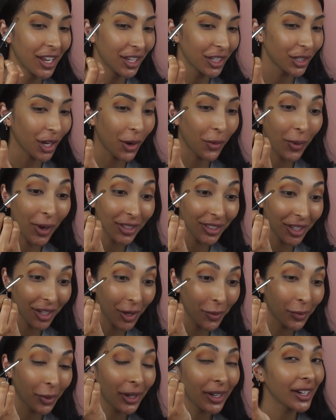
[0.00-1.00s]
So I was
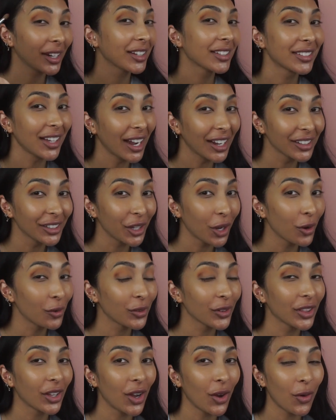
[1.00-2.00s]
gonna put it exactly
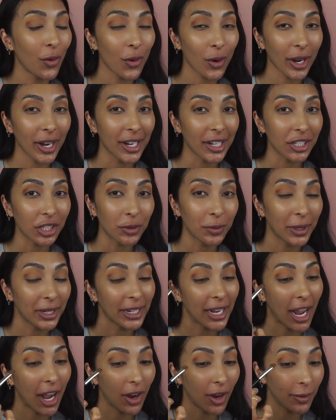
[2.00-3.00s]
over the orange, but
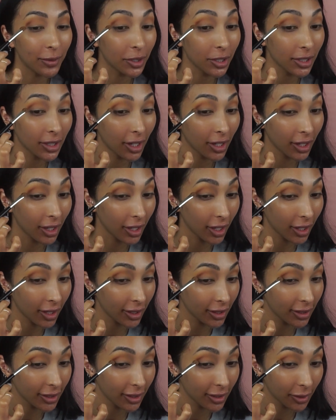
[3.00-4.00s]
now I'm just gonna